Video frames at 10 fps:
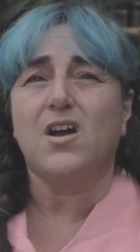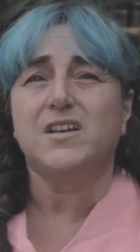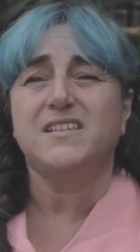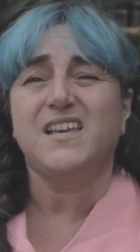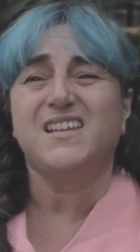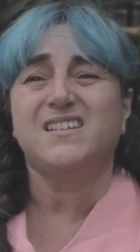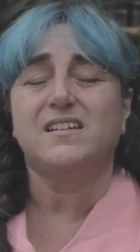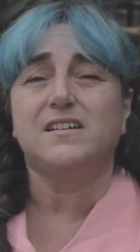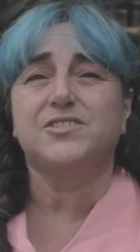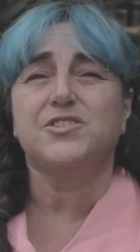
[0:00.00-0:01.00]
I said,
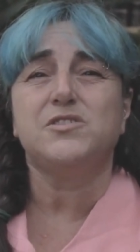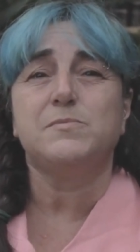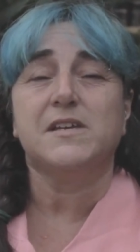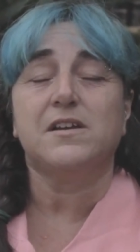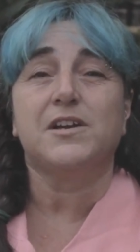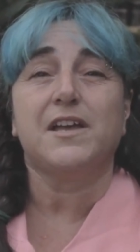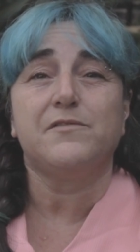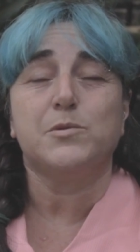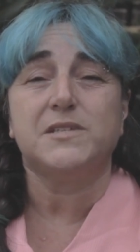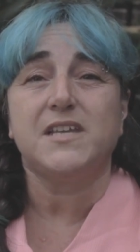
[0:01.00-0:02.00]
Excuse me, I
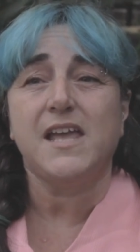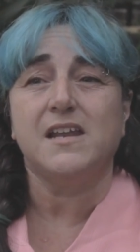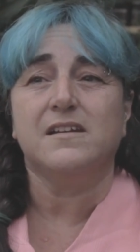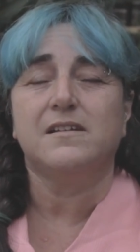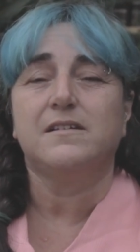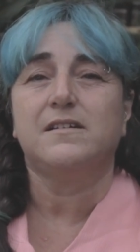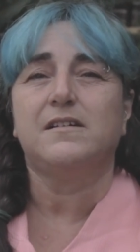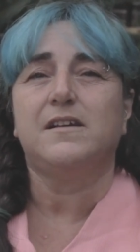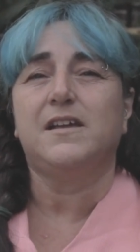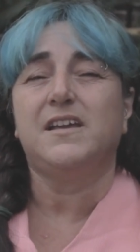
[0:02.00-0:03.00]
gave you a 10.
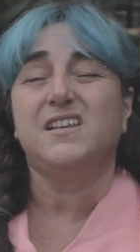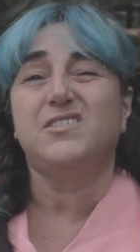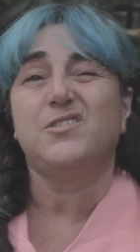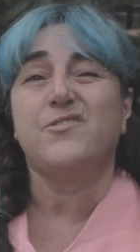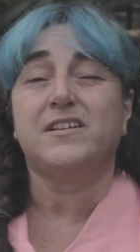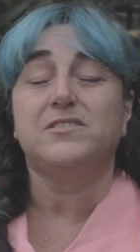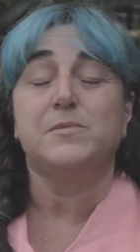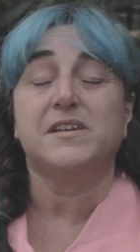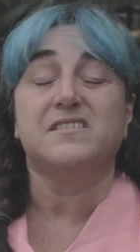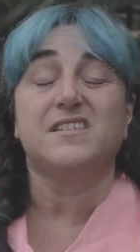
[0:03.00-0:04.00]
He turned around to
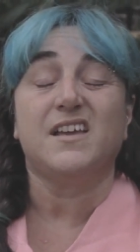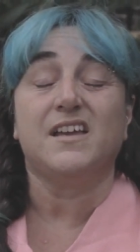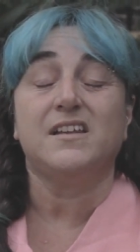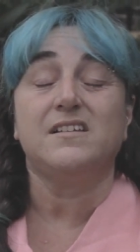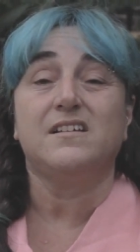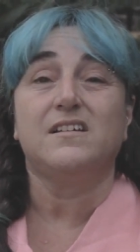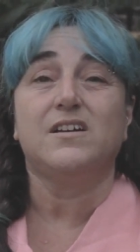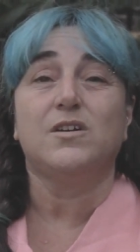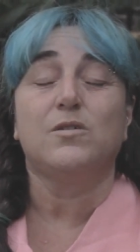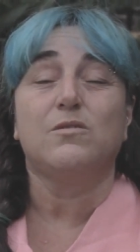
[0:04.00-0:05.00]
me and said,
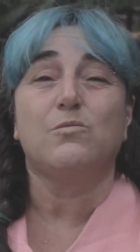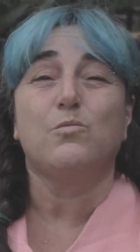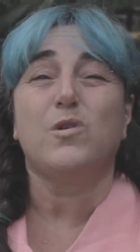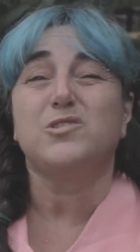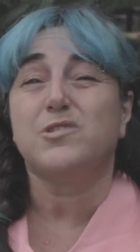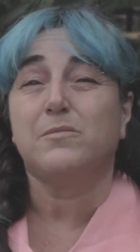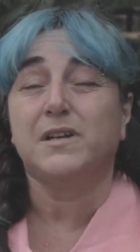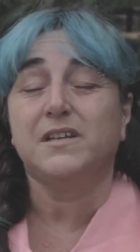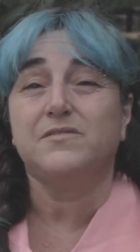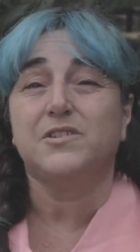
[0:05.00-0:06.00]
Why should I
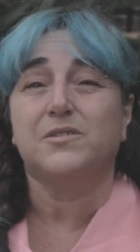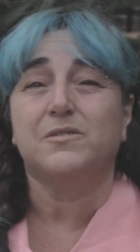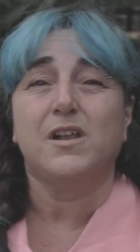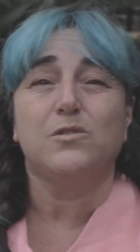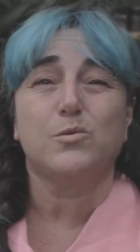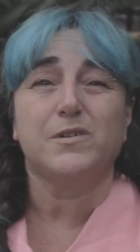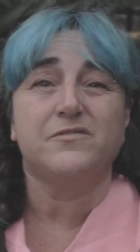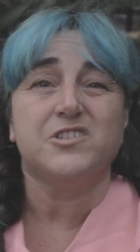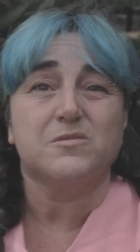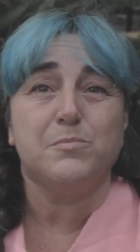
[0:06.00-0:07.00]
believe you? Look what
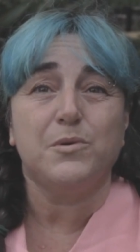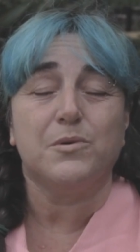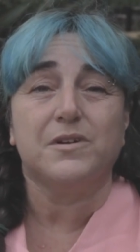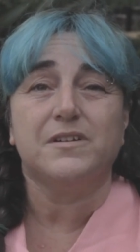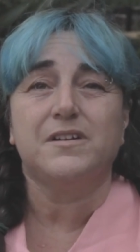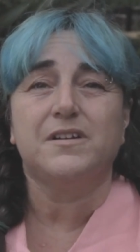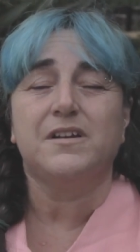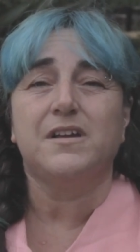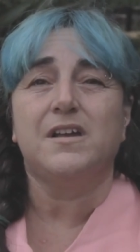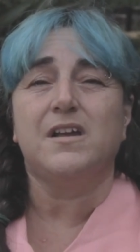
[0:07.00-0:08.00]
you've just bought.
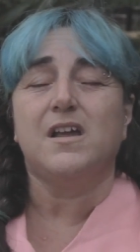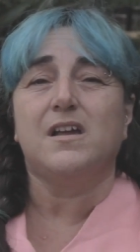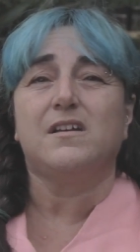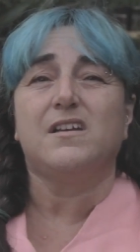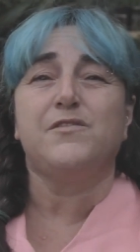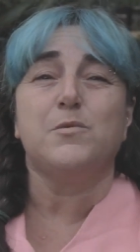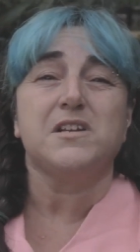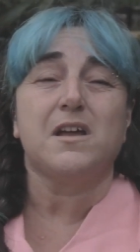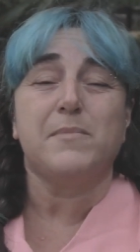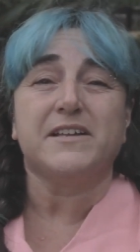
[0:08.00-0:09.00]
If you want
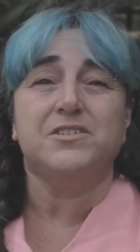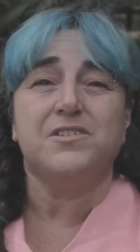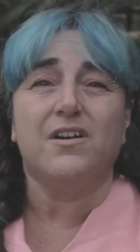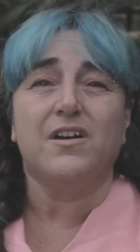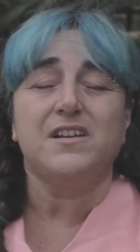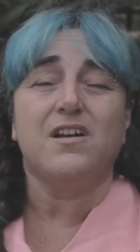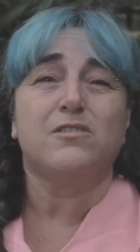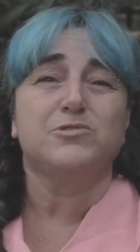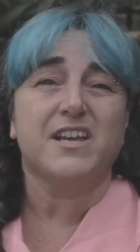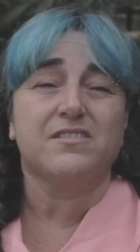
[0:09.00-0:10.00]
to come back tonight,
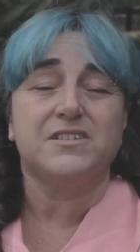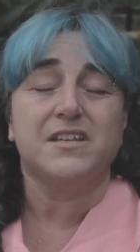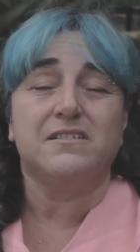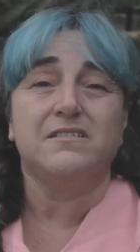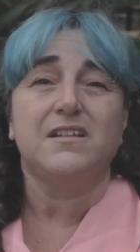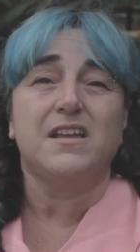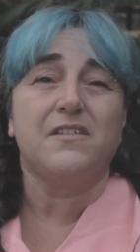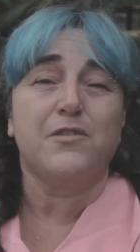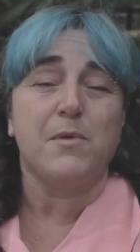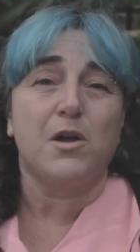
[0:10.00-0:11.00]
I'll check the till.
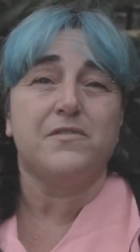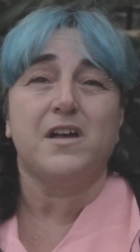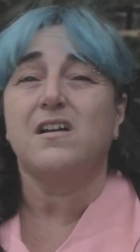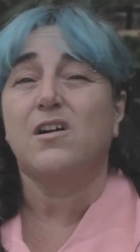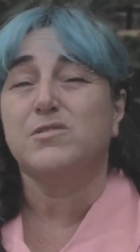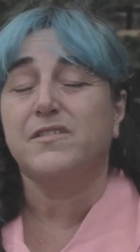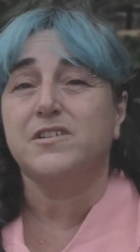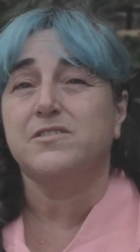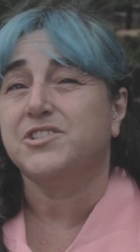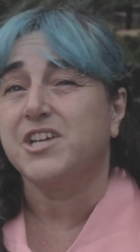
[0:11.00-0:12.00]
If I'm over, I'll give
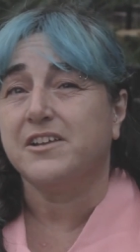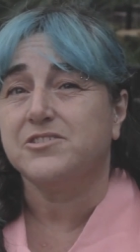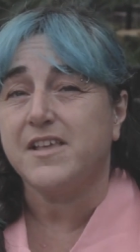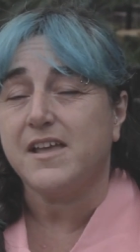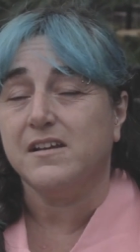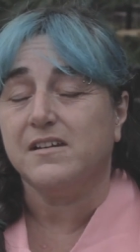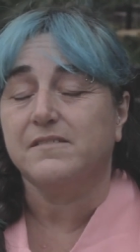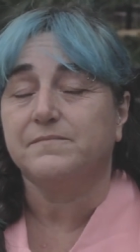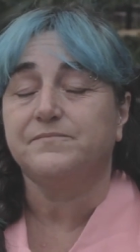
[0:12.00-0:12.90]
you your change then.